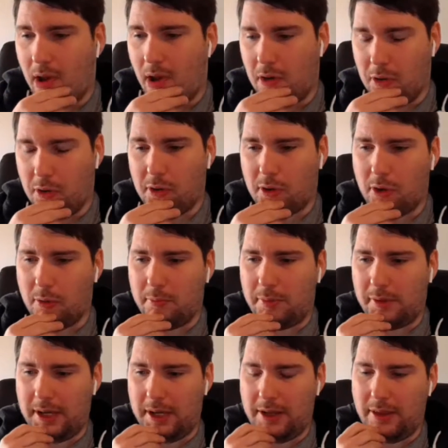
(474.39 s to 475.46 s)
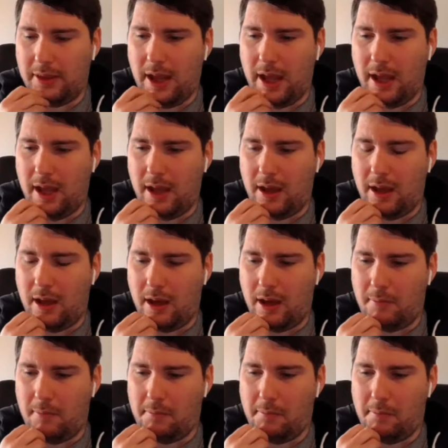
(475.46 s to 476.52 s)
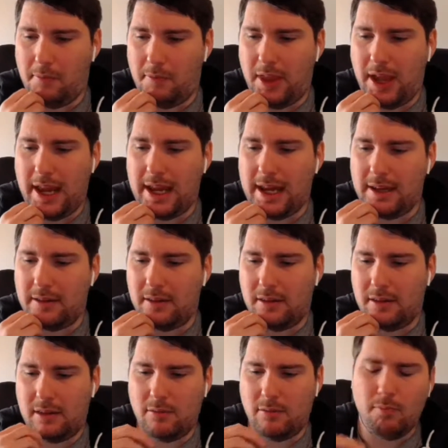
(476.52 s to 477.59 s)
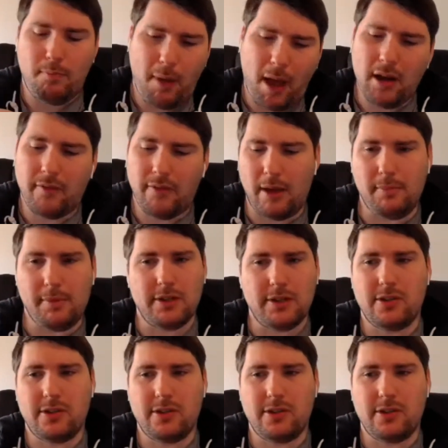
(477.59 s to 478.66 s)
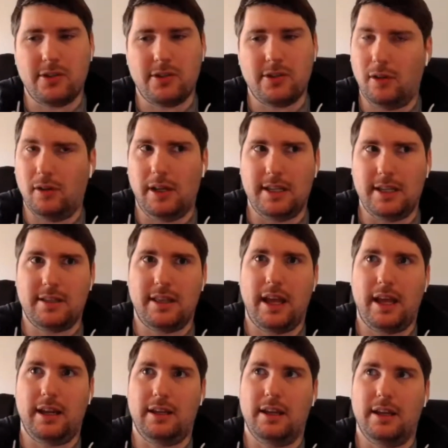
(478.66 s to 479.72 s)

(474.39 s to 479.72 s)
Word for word: another company, and their um, they part of their business model is they